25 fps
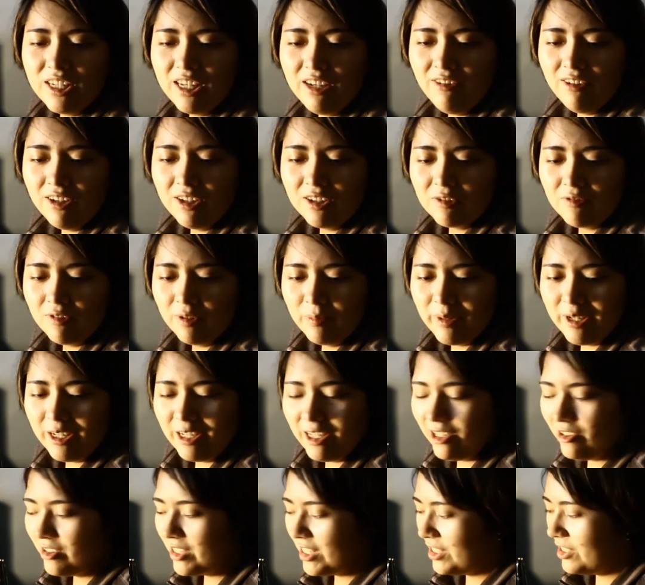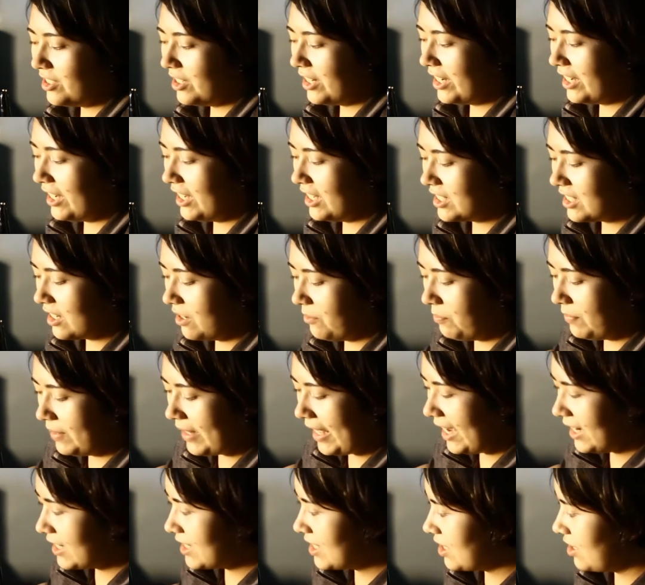materials we'll be using today is a
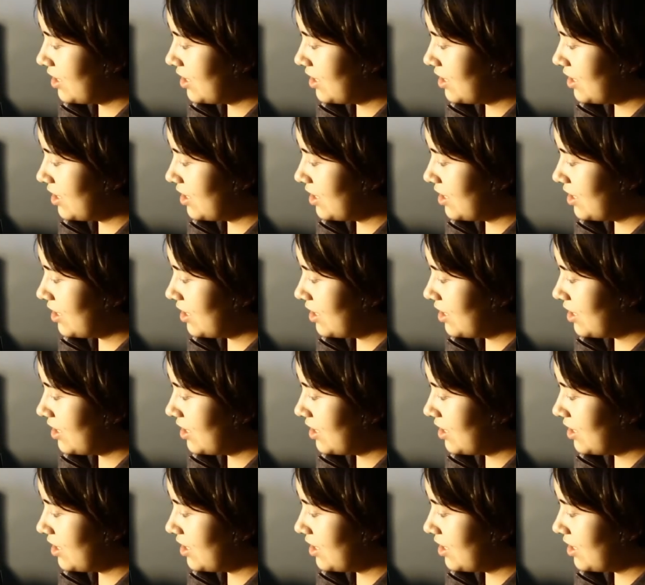black